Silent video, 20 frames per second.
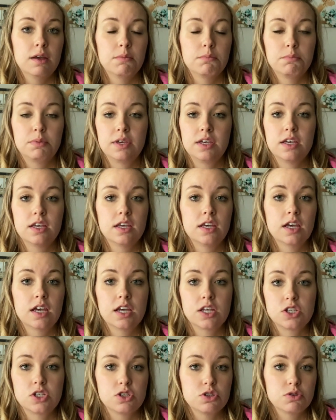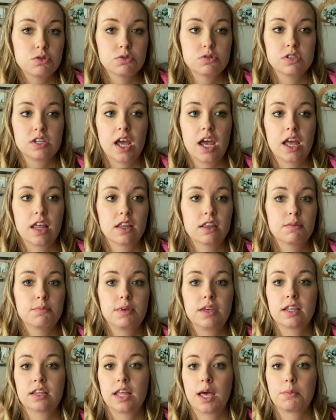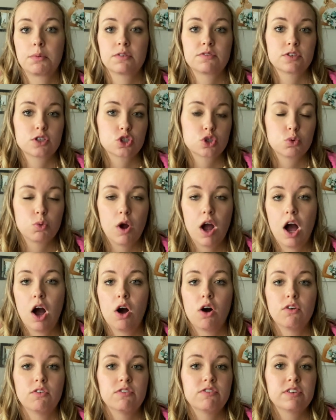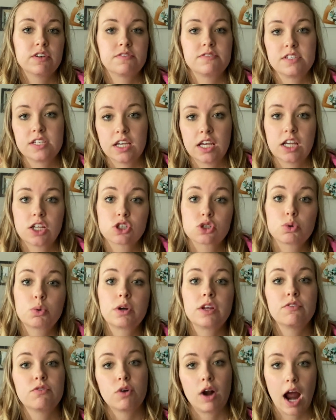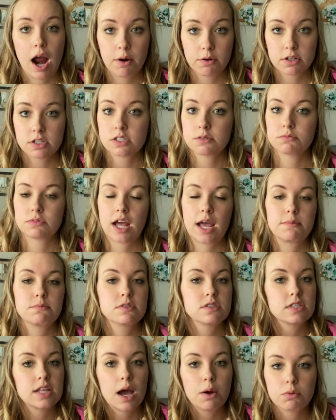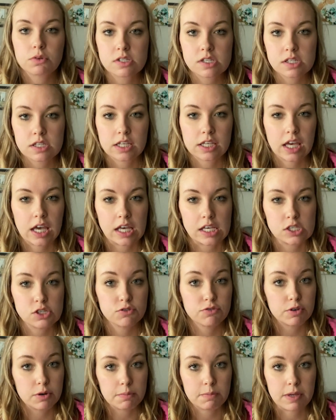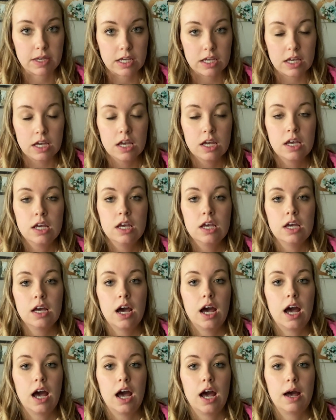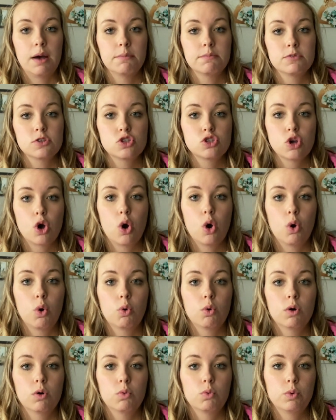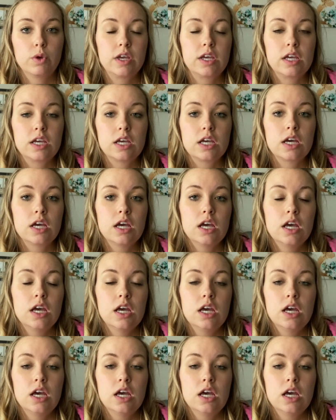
be induced and be in labor for twelve, fifteen, twenty-four hours sometimes. That wasn't the case for me. Um, so we,